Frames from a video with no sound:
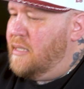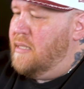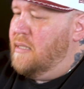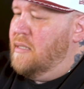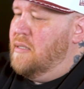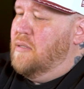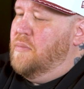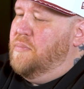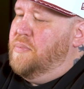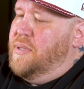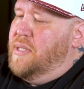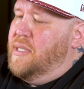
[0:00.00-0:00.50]

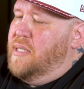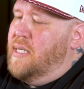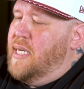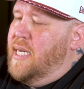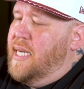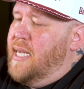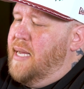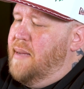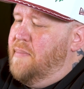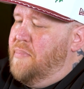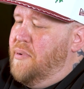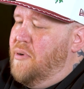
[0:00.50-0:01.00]
oops, I
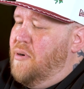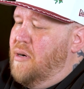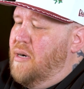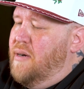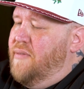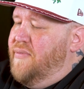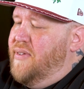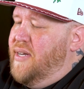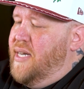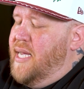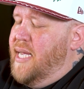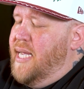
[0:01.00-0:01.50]
got part
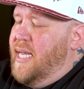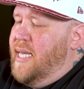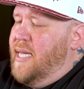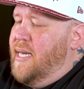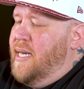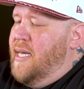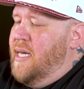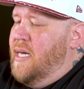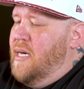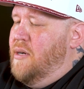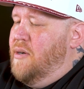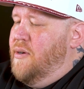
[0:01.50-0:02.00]
of it hanging
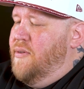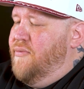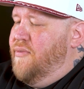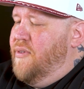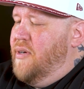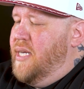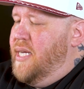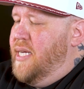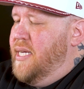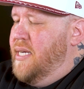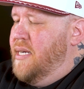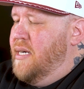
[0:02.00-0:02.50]
out over
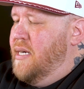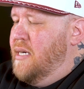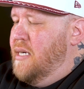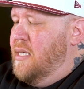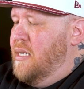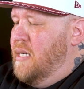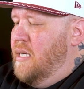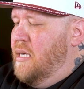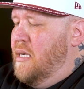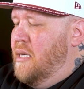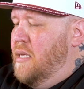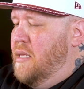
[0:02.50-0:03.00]
here.
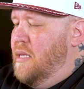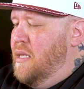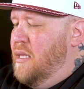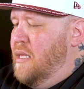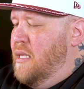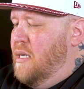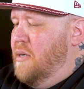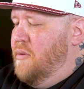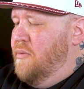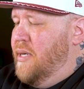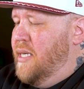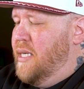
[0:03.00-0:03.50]

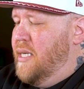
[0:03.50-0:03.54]
There we